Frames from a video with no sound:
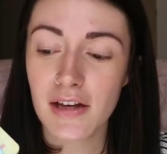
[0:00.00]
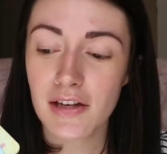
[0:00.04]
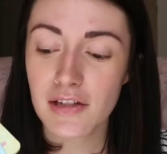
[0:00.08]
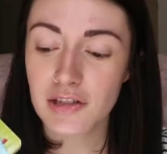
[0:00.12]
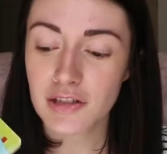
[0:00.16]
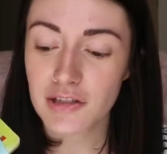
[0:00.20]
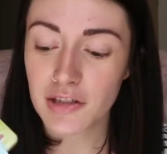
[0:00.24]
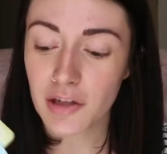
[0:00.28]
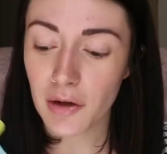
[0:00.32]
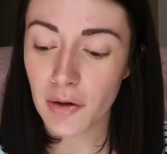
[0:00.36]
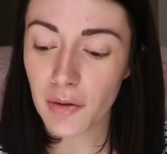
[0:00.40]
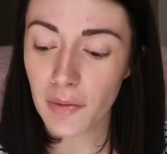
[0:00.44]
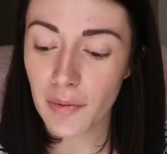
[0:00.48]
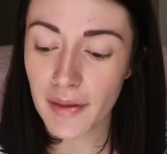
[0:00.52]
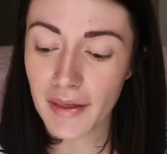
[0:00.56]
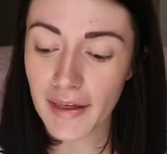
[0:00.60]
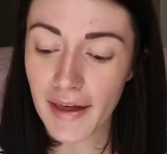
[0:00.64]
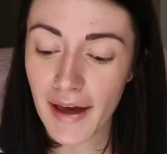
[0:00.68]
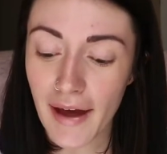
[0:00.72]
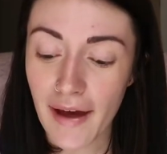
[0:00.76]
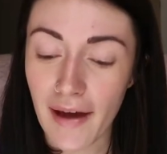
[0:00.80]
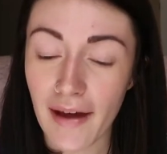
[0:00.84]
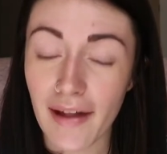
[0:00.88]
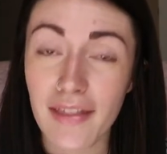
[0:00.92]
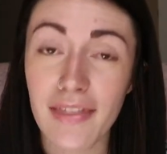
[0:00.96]
So
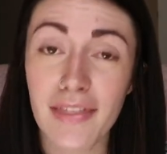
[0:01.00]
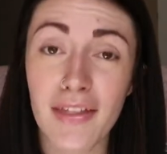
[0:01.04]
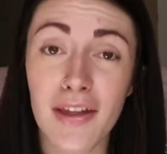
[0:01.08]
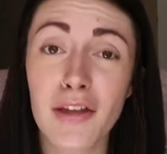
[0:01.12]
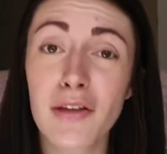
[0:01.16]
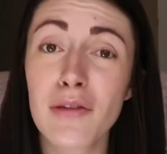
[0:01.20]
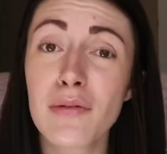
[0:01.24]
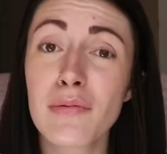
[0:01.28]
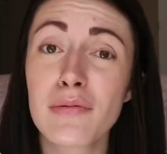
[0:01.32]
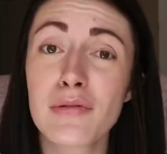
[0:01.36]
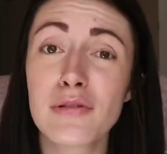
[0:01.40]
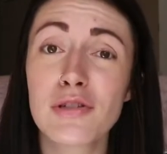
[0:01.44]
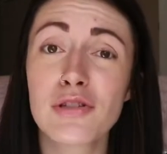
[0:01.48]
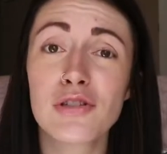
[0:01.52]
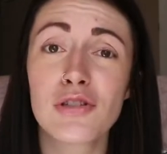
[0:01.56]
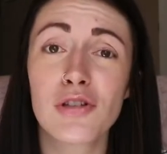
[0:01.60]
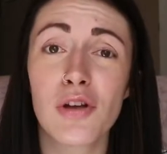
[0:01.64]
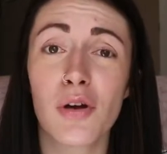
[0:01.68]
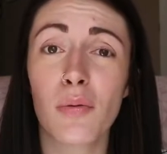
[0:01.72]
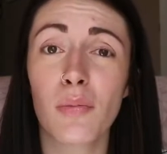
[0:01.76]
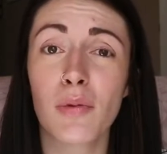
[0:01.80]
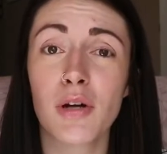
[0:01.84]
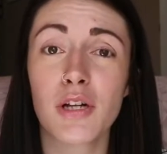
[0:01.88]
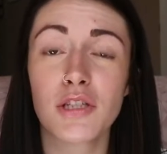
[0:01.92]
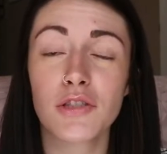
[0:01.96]
yeah, thank you
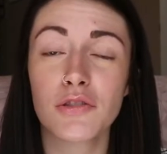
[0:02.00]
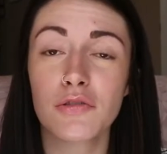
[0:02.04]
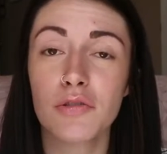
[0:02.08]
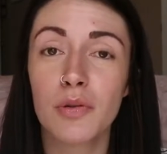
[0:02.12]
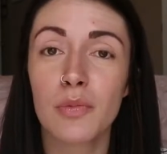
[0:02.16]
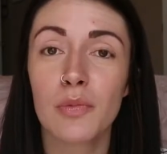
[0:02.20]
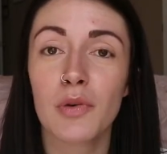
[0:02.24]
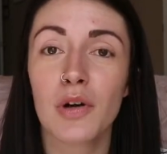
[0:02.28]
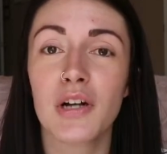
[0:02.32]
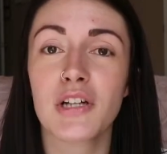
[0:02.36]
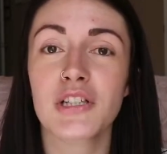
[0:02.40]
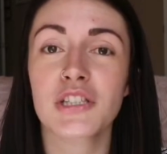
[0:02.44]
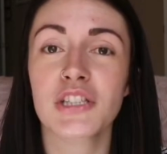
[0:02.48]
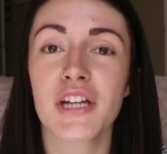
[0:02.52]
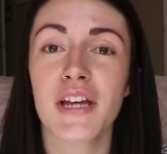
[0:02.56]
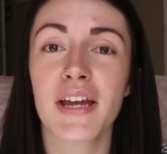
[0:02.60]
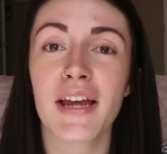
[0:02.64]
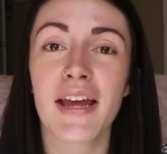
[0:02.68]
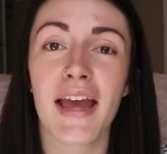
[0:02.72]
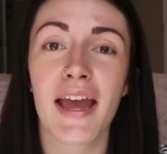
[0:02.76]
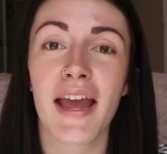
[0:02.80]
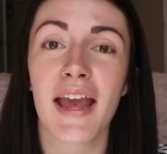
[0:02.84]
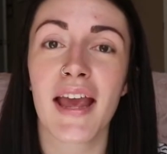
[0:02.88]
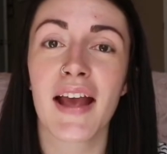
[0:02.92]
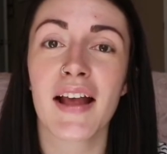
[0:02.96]
so much for
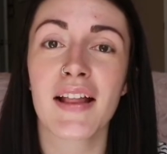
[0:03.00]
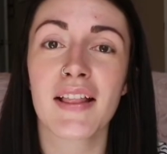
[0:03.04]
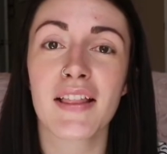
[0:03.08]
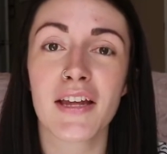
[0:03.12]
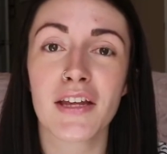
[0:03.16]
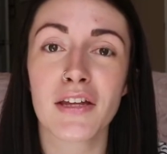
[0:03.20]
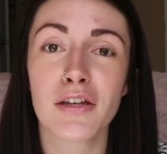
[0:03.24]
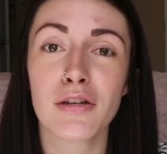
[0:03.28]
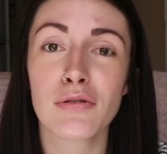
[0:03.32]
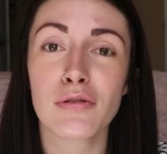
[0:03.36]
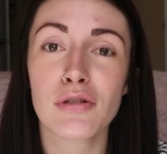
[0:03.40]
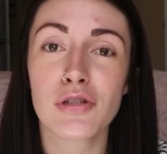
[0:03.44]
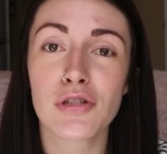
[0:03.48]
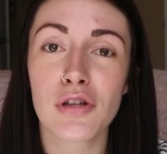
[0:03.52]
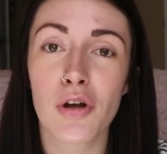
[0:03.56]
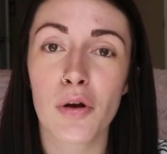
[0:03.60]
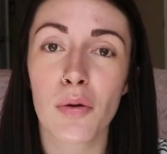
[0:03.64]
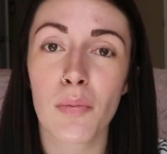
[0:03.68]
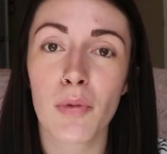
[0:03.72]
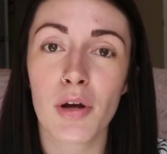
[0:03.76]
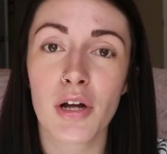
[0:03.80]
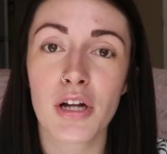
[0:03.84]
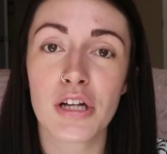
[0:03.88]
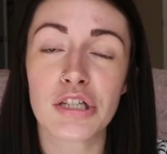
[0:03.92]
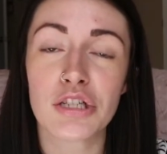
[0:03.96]
watching, and thank you so
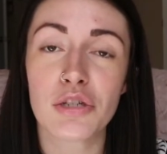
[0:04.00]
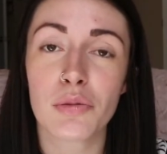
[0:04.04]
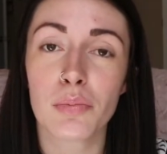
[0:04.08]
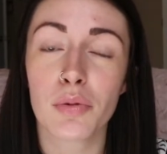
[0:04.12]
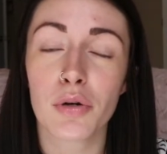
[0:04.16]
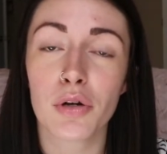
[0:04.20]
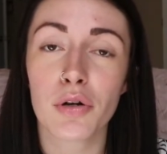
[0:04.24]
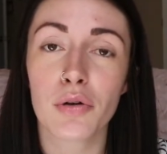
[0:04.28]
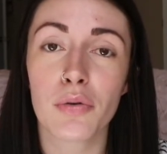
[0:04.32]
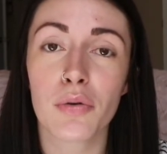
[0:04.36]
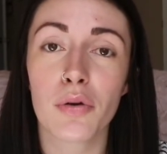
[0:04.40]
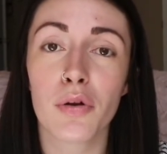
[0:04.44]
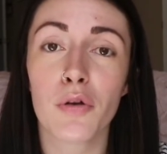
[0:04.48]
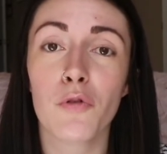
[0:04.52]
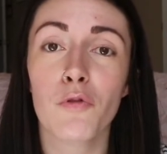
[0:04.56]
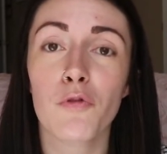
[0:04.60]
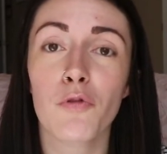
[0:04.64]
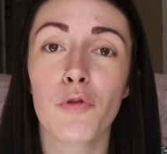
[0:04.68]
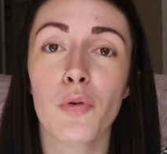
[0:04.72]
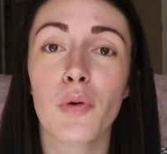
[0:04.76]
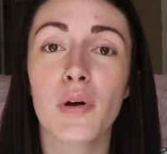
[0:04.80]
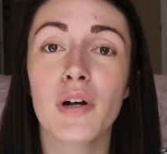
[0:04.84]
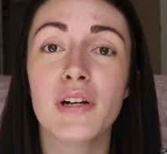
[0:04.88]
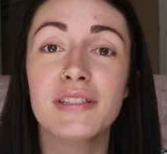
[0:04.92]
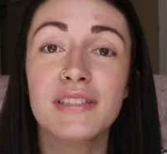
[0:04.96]
much, Bookroo,
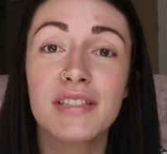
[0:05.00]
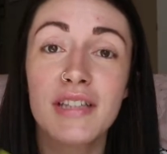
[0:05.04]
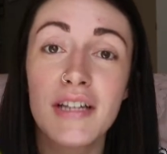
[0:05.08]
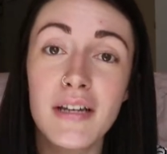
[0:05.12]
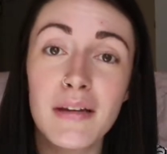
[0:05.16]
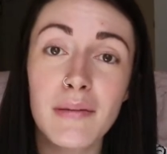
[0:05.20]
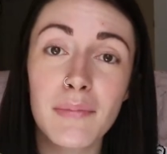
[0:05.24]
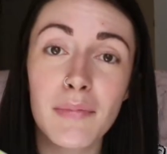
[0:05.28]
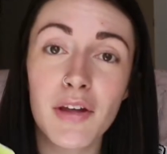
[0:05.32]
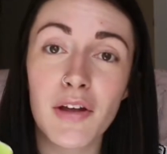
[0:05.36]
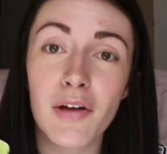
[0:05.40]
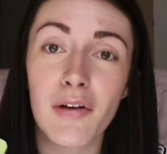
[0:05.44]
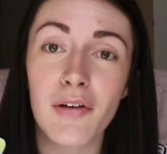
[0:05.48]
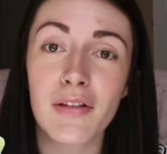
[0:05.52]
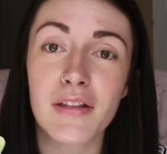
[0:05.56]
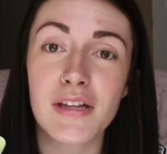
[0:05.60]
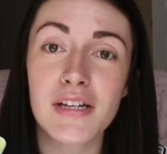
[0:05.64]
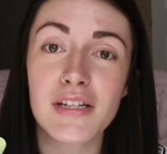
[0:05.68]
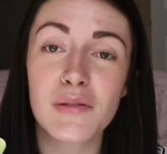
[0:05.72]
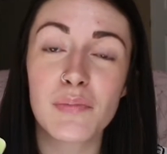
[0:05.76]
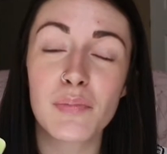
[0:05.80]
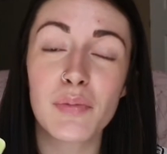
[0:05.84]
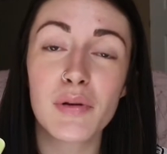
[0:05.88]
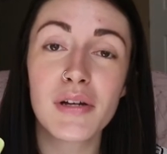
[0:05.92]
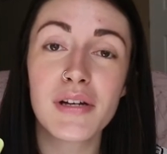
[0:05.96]
for sending me all
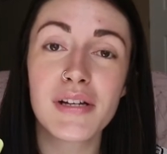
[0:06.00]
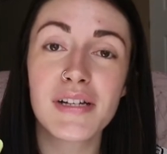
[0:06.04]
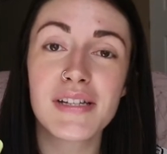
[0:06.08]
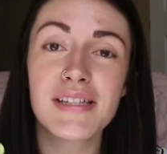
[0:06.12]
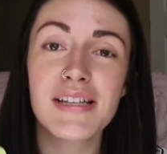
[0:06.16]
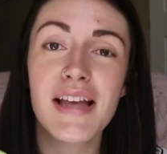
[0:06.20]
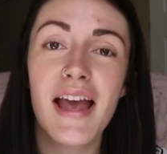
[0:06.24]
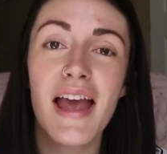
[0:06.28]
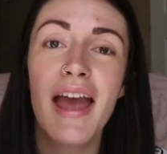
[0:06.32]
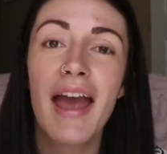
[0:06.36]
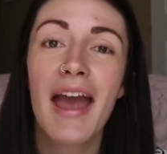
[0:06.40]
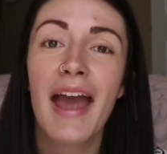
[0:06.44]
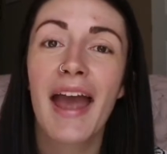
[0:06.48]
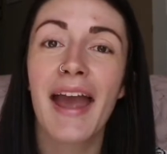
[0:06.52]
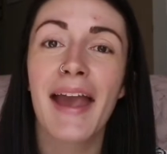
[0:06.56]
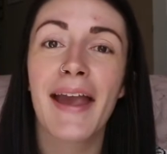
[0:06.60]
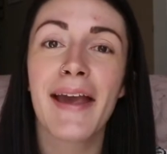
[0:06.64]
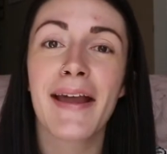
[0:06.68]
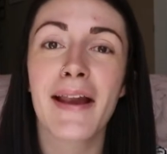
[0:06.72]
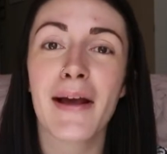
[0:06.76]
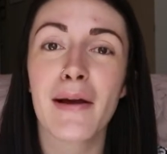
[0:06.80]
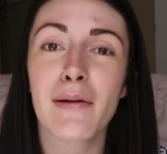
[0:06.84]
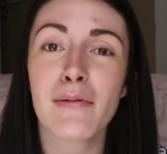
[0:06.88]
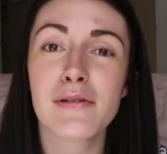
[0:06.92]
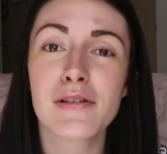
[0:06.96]
these books,
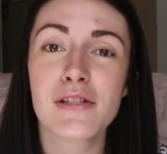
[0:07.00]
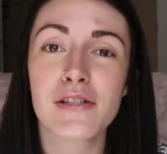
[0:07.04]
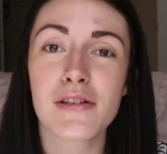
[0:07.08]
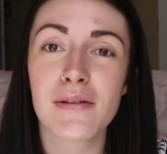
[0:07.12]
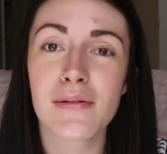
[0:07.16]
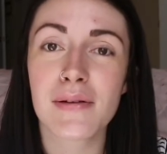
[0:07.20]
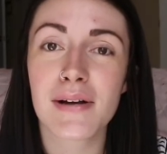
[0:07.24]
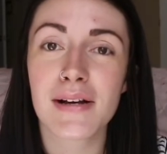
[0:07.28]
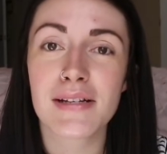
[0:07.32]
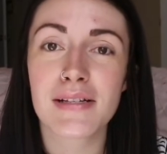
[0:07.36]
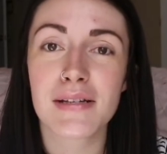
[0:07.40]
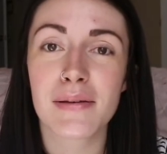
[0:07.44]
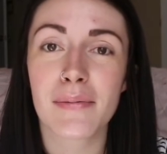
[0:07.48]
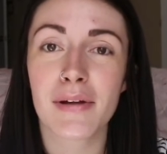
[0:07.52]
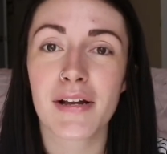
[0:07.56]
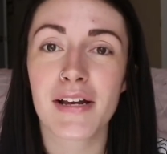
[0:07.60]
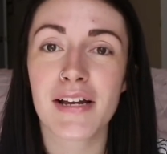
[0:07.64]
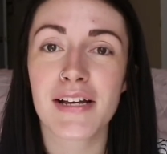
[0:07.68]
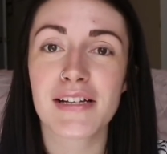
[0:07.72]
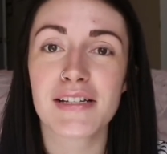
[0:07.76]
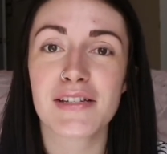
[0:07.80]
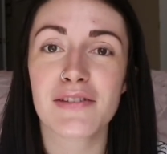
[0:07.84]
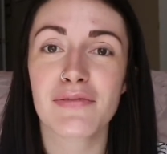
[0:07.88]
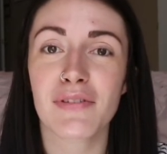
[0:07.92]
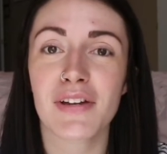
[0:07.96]
and I will see you guys in my
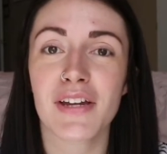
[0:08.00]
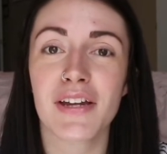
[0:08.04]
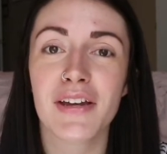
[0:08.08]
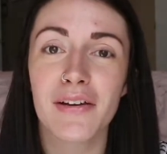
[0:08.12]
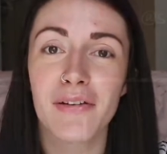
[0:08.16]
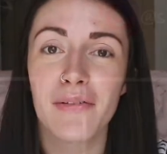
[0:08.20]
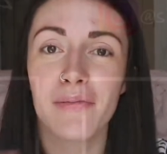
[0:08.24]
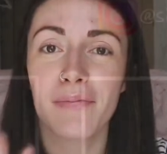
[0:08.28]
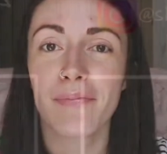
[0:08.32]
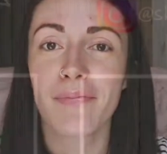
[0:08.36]
next video.